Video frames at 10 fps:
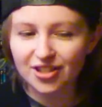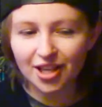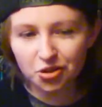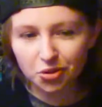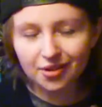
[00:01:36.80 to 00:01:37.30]

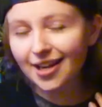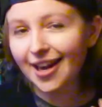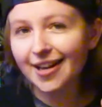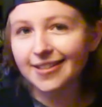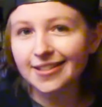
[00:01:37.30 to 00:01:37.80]
schedule
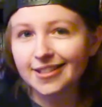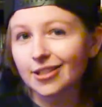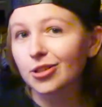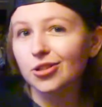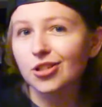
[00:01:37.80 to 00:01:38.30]
and
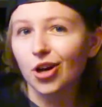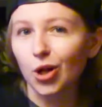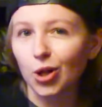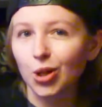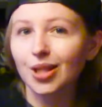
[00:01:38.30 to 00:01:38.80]
dealer's
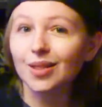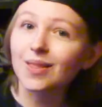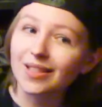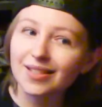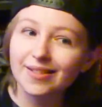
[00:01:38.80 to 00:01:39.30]
hall
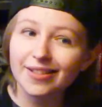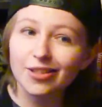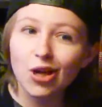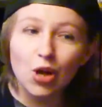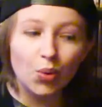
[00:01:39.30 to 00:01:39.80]

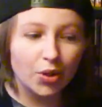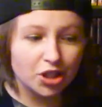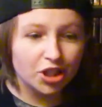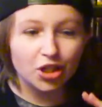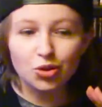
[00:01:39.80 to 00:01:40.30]
lists,
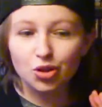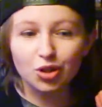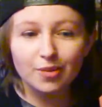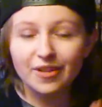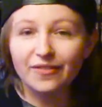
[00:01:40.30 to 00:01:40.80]
which can
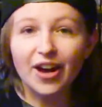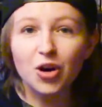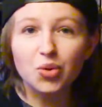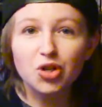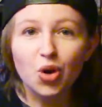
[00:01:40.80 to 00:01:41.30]
usually be
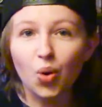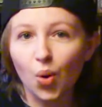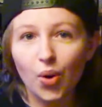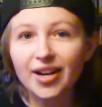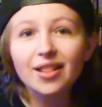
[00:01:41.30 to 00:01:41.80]
found
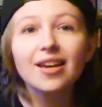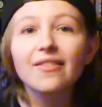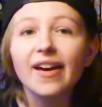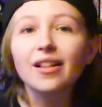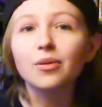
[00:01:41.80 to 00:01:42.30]
readily
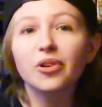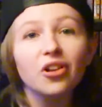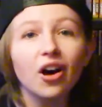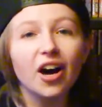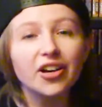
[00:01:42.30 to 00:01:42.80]

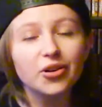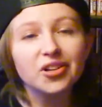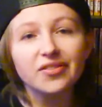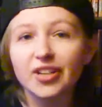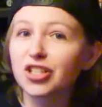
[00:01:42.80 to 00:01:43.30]
available on your
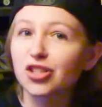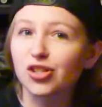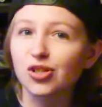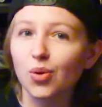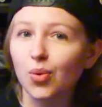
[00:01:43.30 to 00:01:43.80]

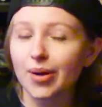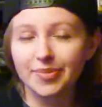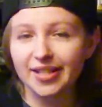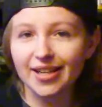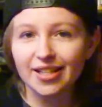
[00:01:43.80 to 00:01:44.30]
convention's
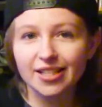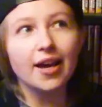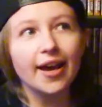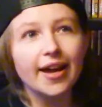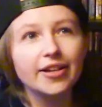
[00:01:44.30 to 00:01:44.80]
website.
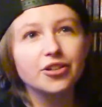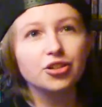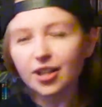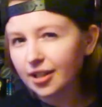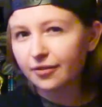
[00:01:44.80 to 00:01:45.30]

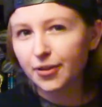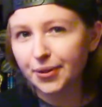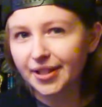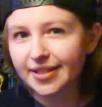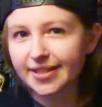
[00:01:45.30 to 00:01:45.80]
And jotting a few
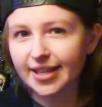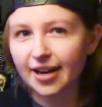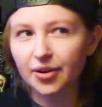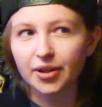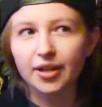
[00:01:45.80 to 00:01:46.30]
things
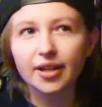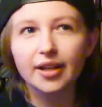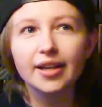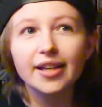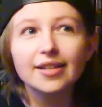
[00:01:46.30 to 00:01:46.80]
down
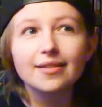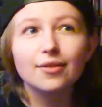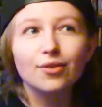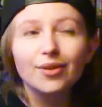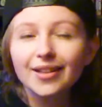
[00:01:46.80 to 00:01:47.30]
is
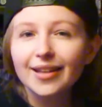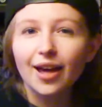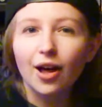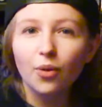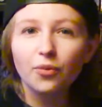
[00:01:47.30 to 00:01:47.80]
really
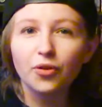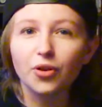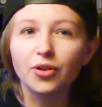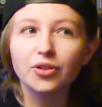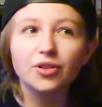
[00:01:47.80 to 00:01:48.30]

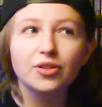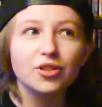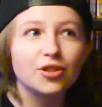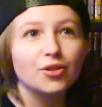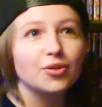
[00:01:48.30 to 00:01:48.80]
helpful
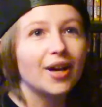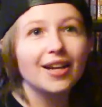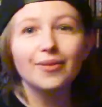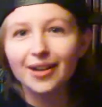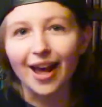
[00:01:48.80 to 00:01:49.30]
to
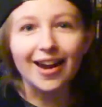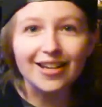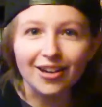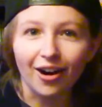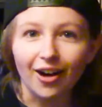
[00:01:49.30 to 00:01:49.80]
anyone at
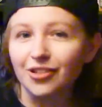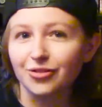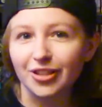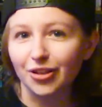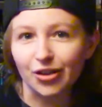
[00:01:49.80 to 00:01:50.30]
any con
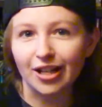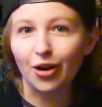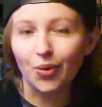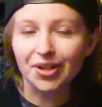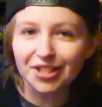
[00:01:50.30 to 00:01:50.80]
figuring
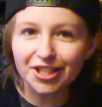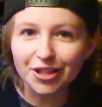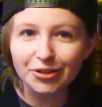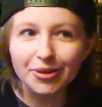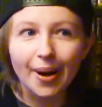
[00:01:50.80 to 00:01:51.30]
out what to
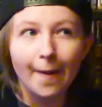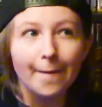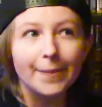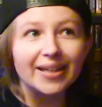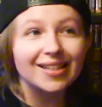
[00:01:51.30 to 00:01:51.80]
do,
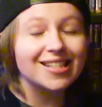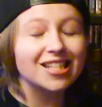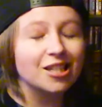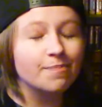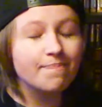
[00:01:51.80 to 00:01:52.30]
but
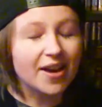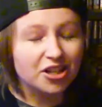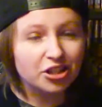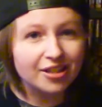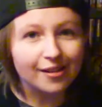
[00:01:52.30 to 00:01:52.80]

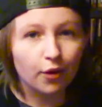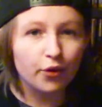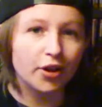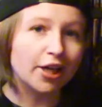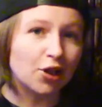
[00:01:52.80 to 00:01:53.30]
especially
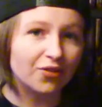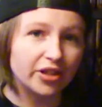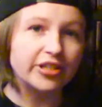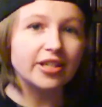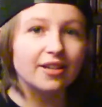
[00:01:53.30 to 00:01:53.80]
helpful at your
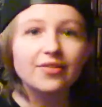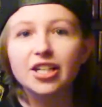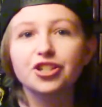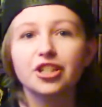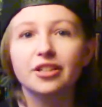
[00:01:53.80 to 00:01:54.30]
first
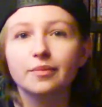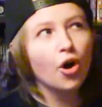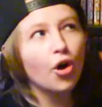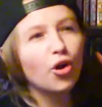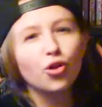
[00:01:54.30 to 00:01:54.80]
convention.
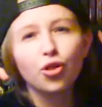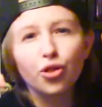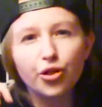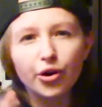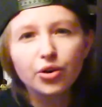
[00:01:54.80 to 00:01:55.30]

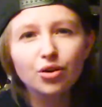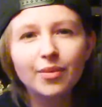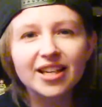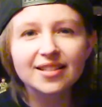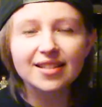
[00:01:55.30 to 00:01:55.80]
Although you
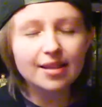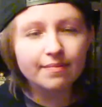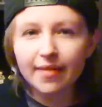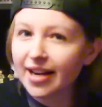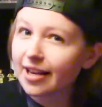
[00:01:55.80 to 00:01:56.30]
may see
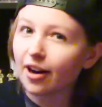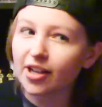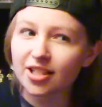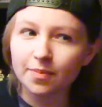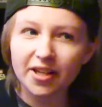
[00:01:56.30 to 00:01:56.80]
many
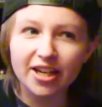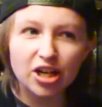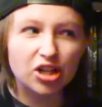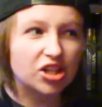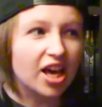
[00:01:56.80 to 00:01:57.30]

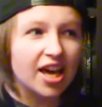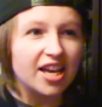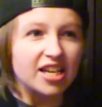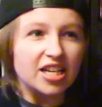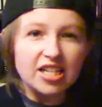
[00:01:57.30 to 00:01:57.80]
cosplayers
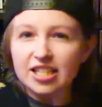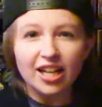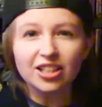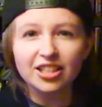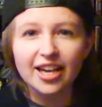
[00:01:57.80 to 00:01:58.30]

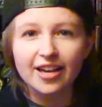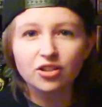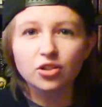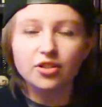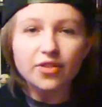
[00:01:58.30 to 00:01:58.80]
telling
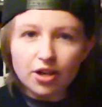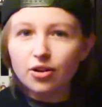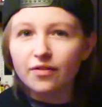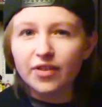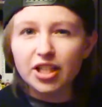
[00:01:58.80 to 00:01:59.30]
tales of their
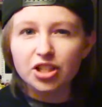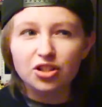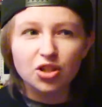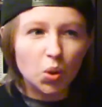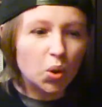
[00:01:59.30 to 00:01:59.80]

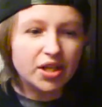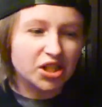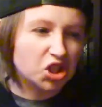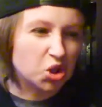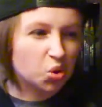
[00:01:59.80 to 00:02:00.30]
convention
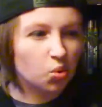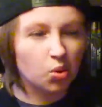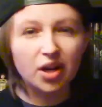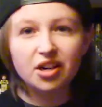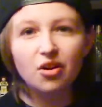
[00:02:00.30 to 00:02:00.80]
stories, just
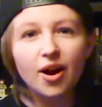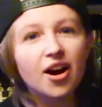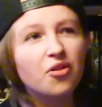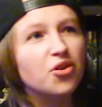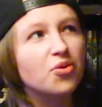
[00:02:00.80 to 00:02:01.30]
running
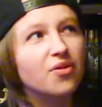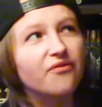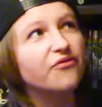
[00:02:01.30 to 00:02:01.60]
around doing